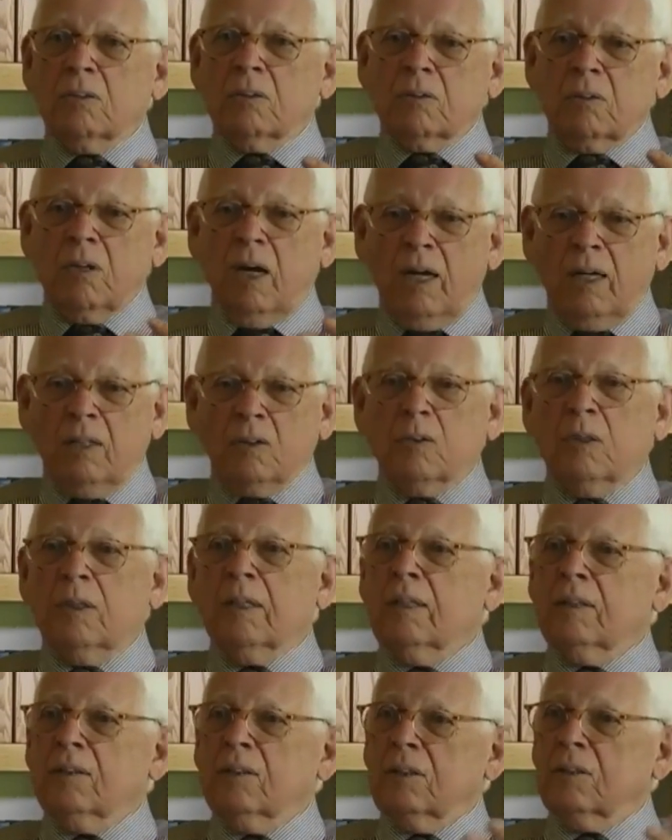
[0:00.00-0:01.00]

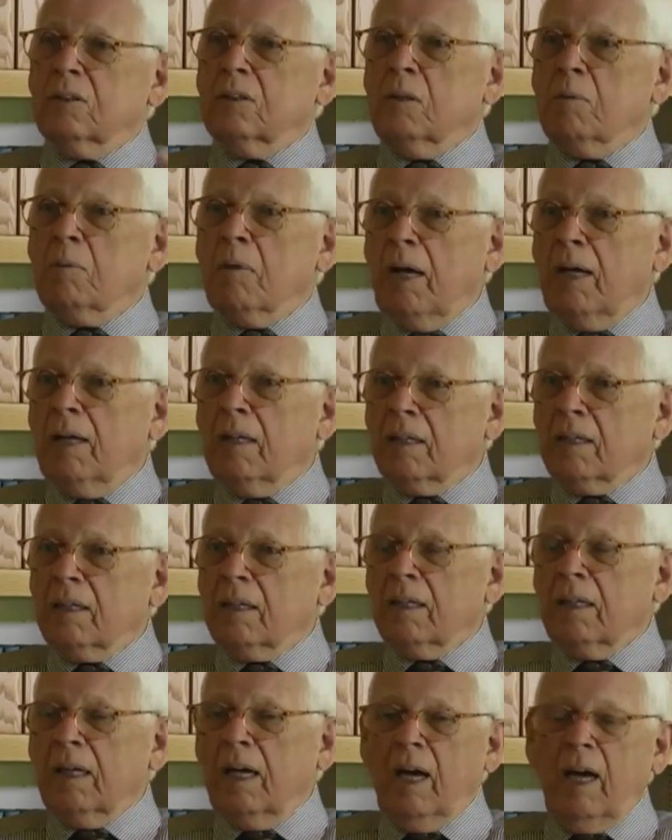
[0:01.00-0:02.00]
gradually and
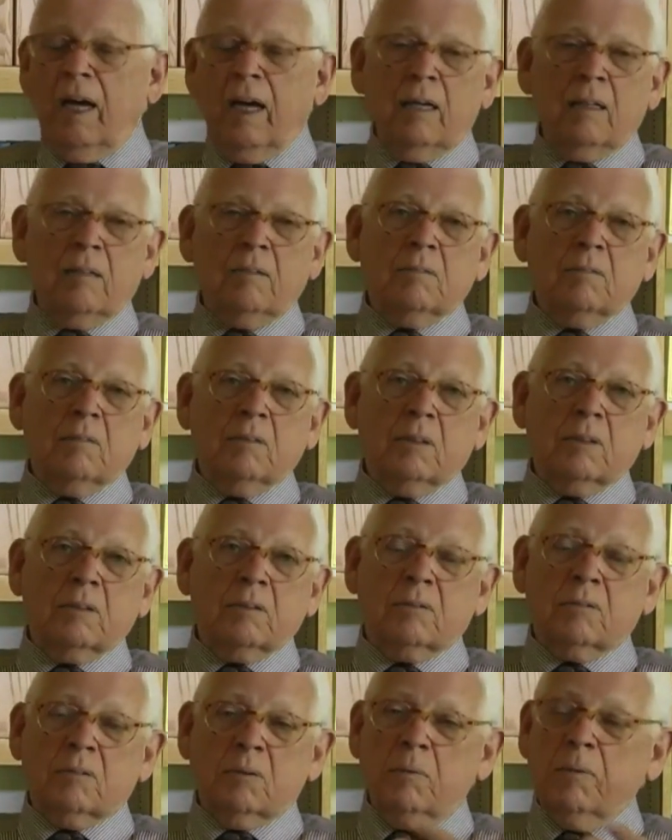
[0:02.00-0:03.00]
systematically, and
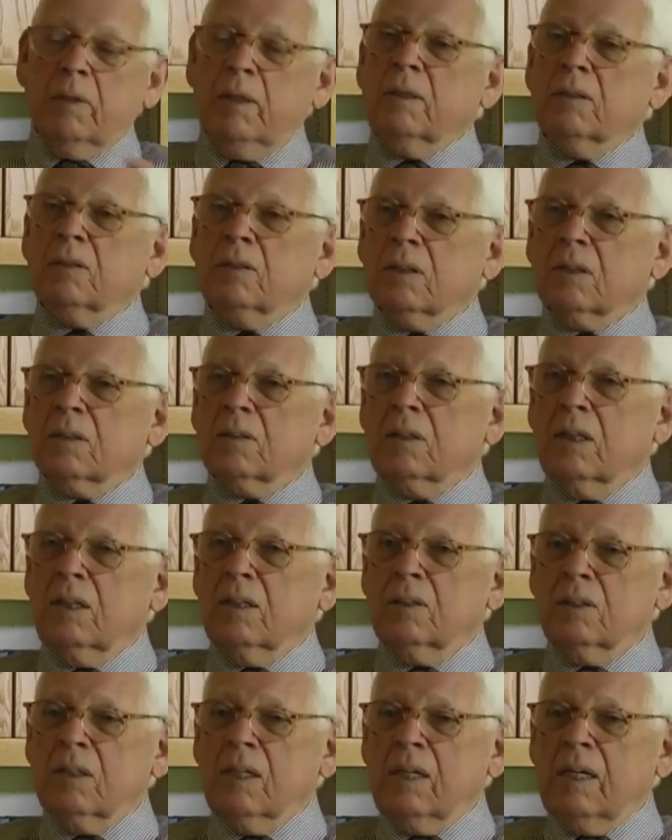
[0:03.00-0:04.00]
with tremendous
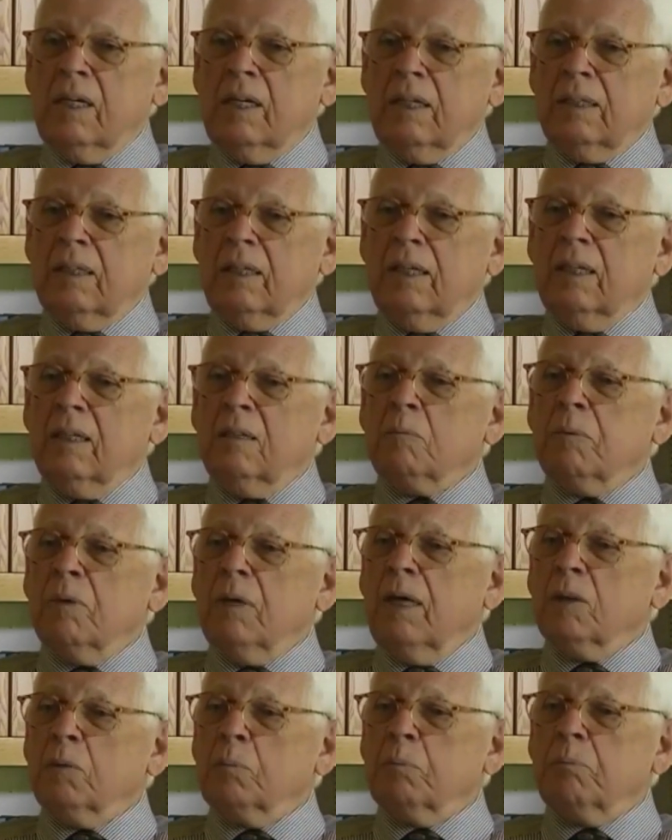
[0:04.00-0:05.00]
success, it
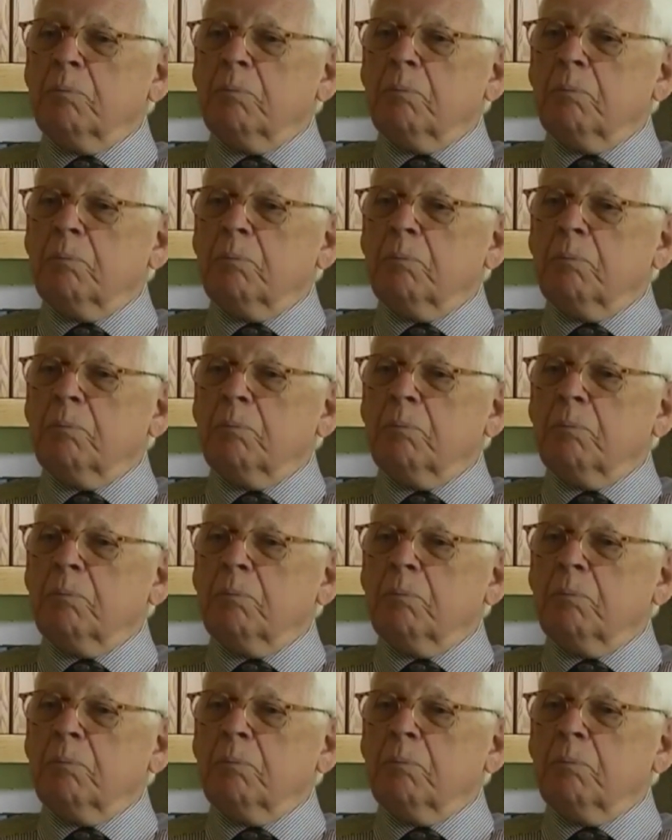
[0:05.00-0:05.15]
has